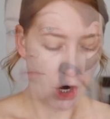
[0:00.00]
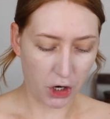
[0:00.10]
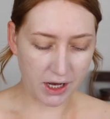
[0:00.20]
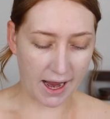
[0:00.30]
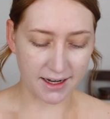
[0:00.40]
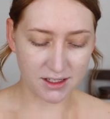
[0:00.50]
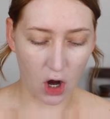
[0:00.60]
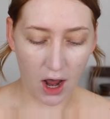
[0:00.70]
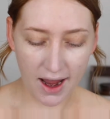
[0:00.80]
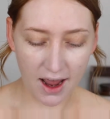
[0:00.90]
Okay,
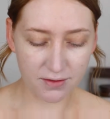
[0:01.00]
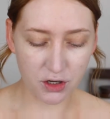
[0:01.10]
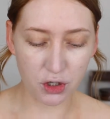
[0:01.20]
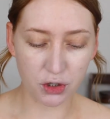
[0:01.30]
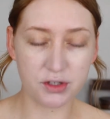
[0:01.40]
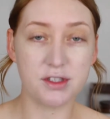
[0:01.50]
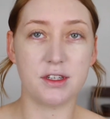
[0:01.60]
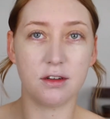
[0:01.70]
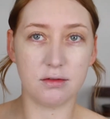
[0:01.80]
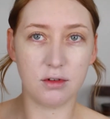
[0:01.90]
so I have
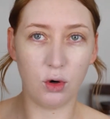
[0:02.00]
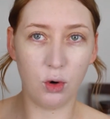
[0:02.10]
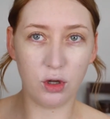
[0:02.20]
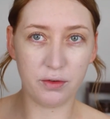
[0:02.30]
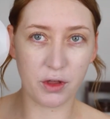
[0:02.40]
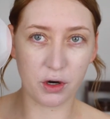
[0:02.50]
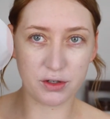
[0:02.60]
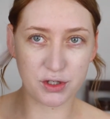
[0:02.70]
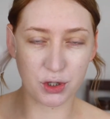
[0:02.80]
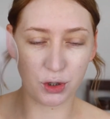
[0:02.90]
used all of
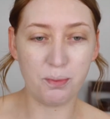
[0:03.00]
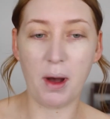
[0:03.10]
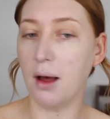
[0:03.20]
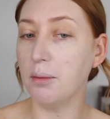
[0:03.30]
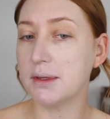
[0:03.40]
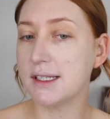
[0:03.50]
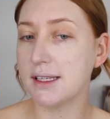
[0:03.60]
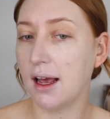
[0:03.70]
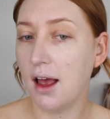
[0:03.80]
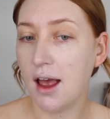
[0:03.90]
those two pumps.